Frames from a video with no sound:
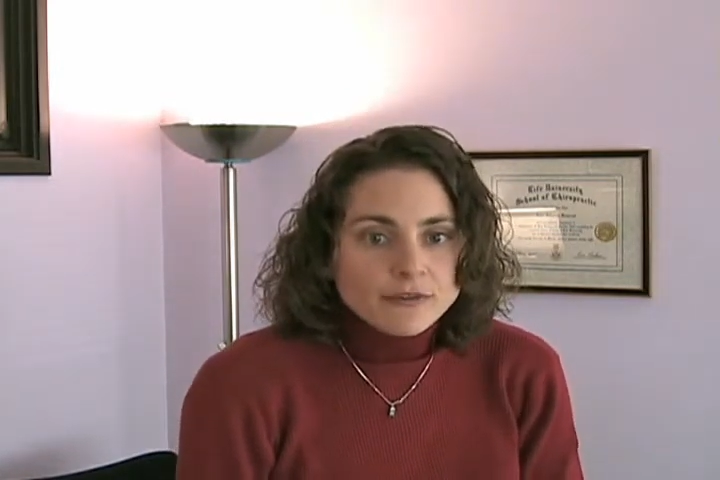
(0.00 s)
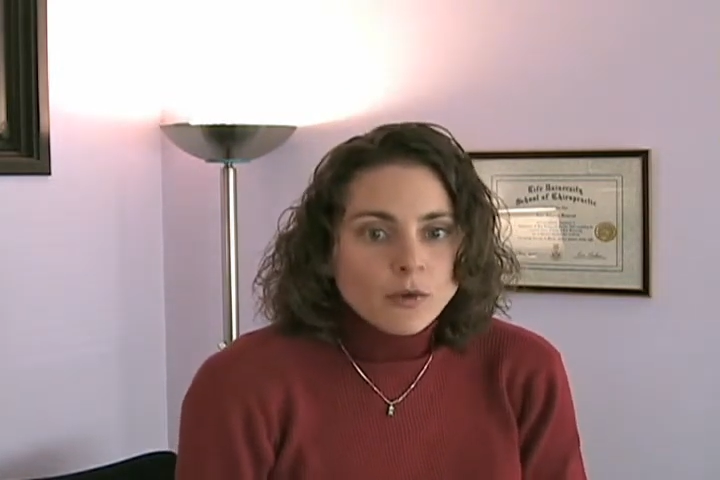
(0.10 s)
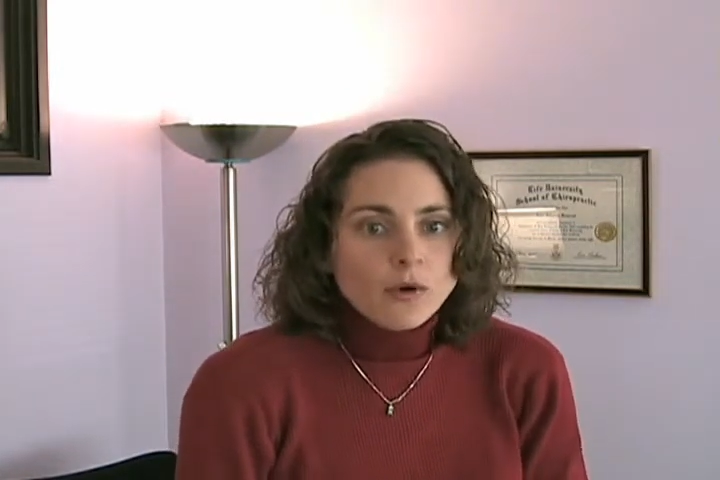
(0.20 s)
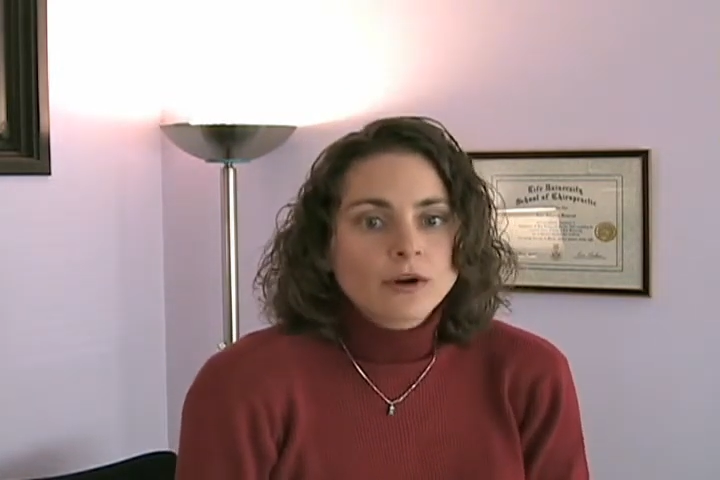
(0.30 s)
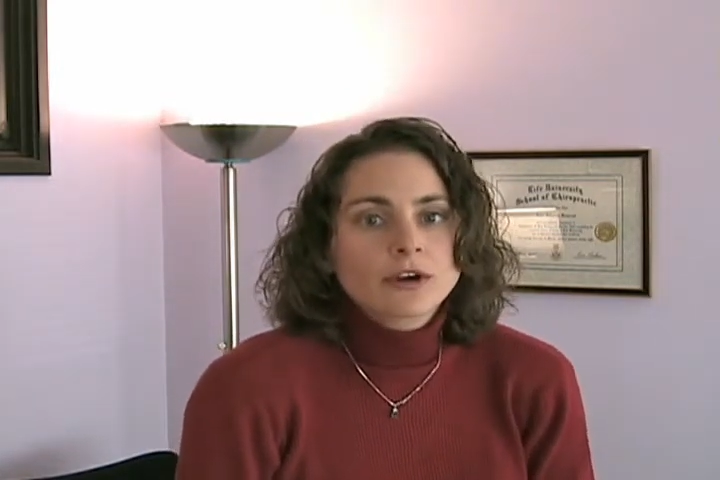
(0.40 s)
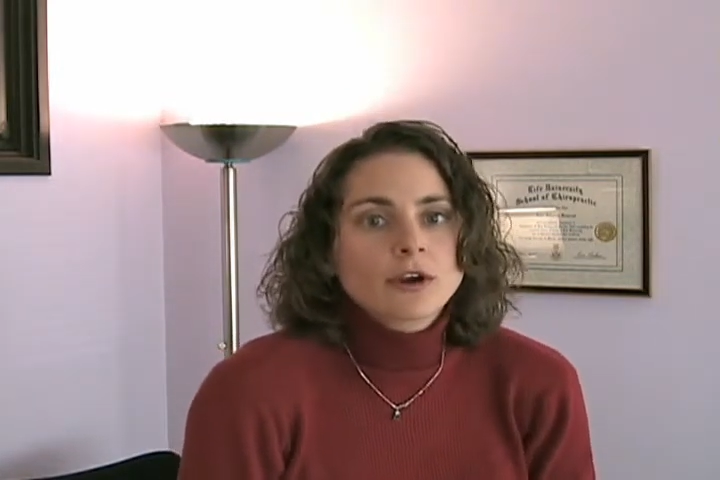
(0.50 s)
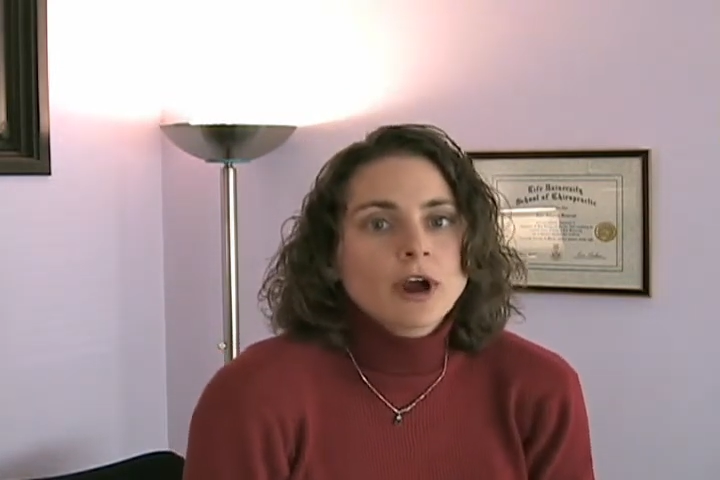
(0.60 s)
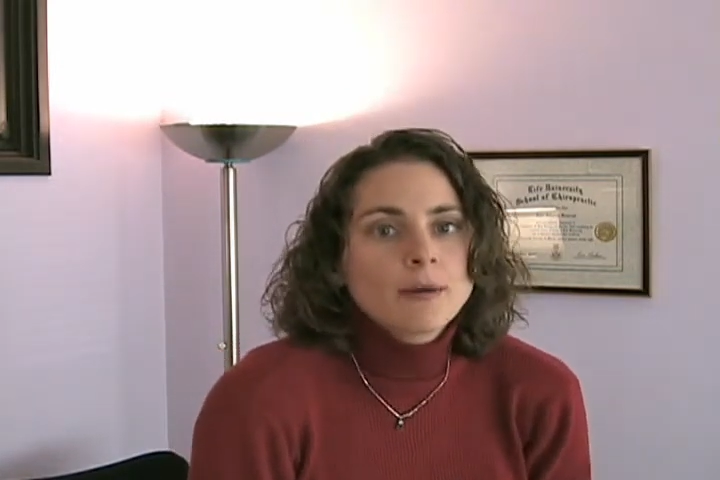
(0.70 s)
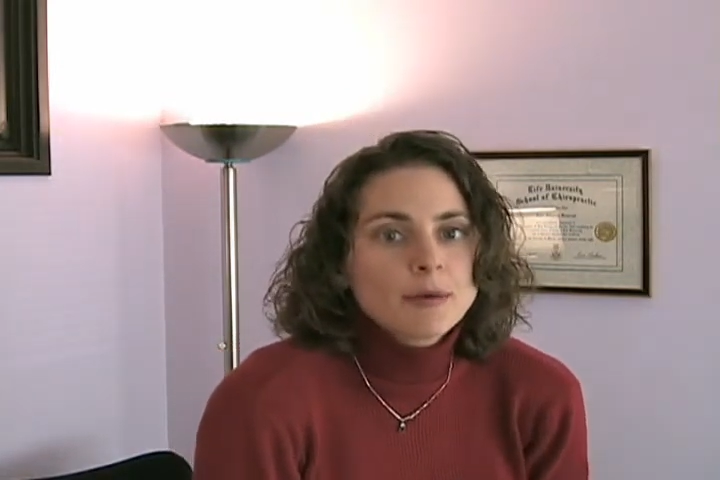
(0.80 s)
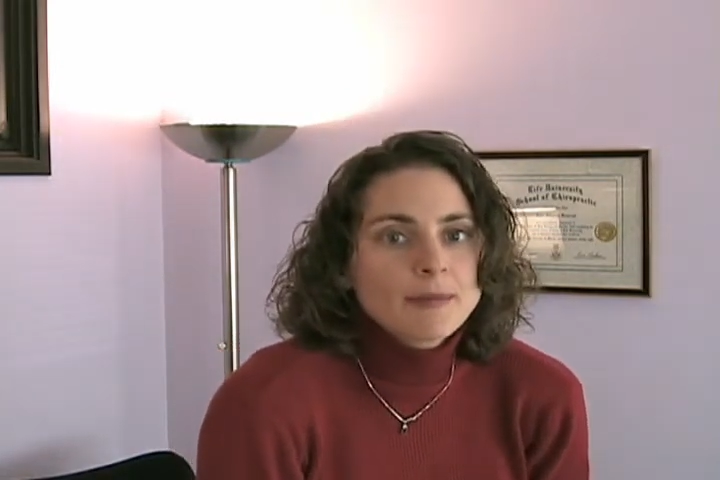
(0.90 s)
forward or
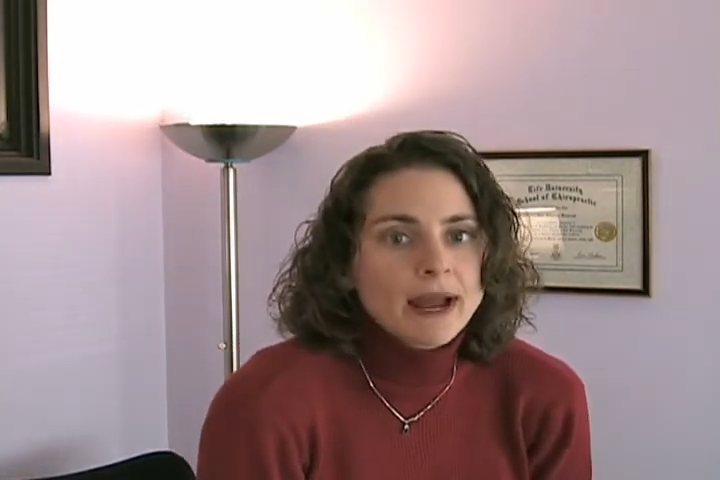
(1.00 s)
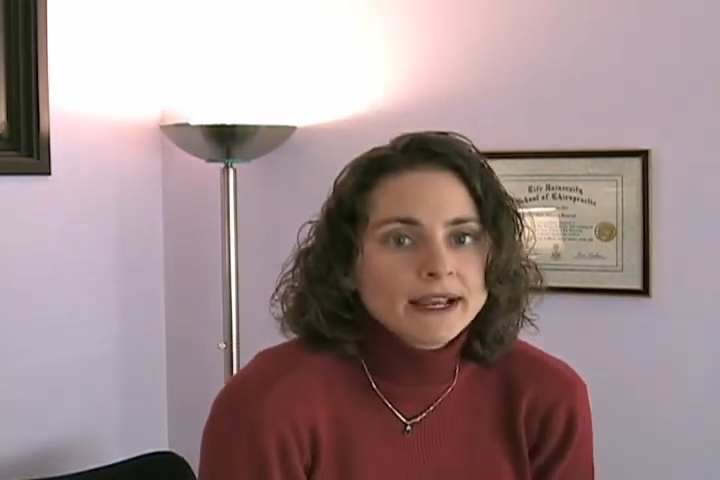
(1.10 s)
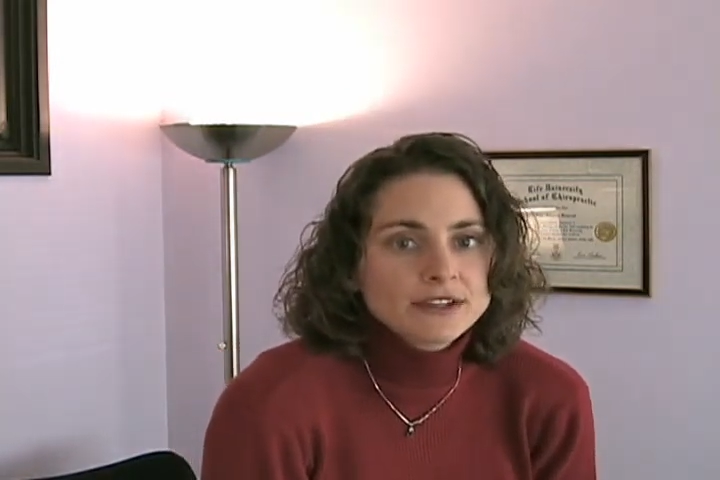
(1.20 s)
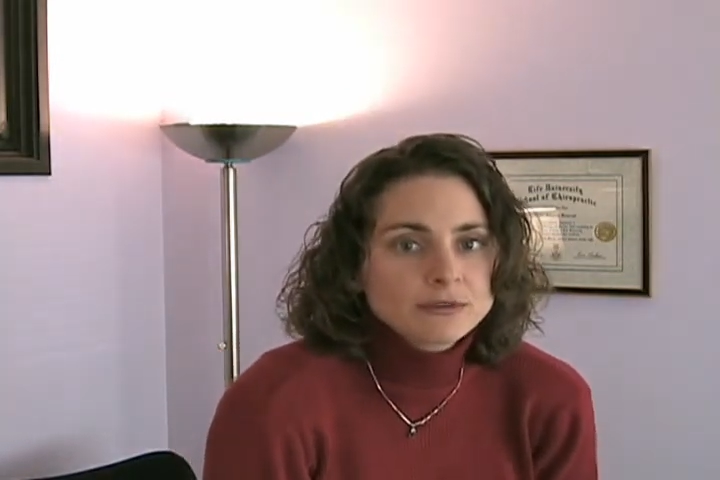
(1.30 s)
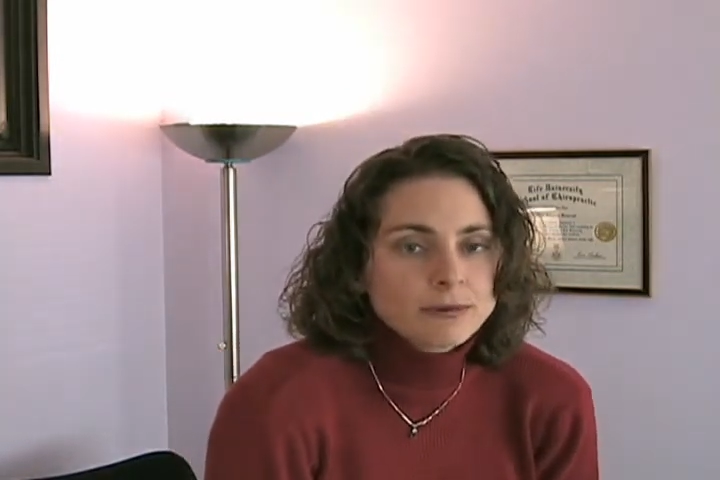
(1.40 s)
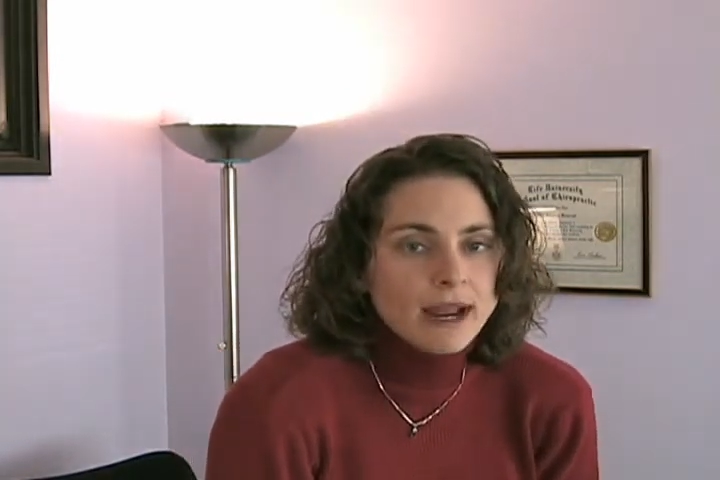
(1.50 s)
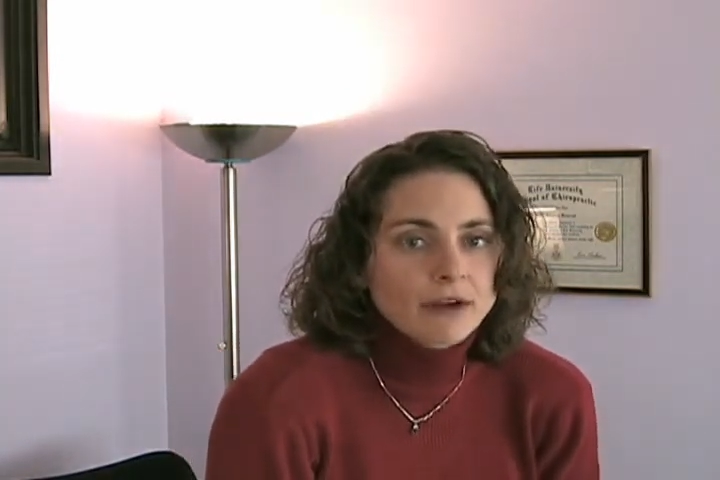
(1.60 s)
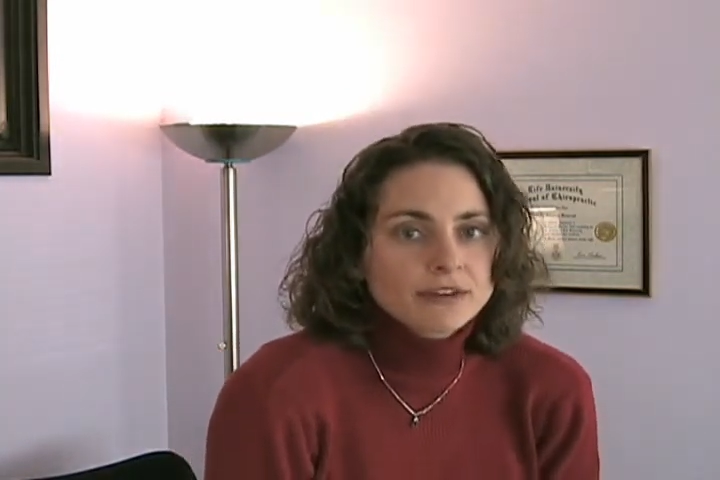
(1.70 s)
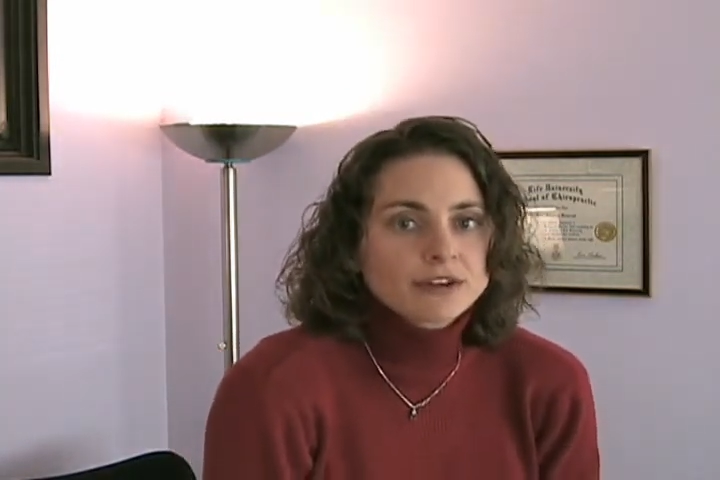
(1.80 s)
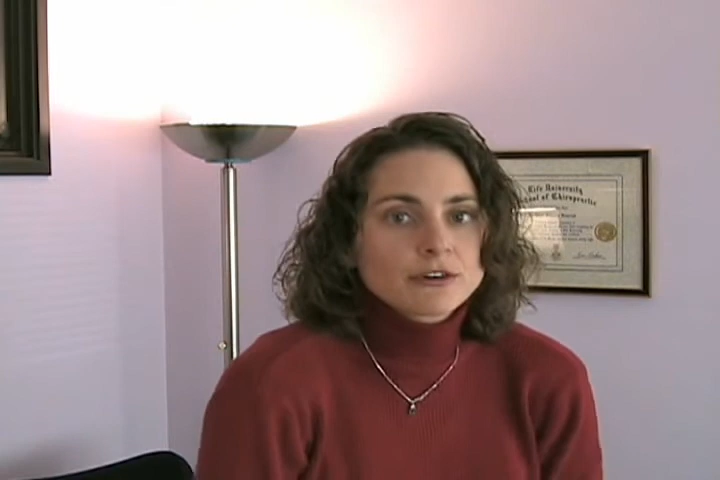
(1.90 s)
your upper back is rounded,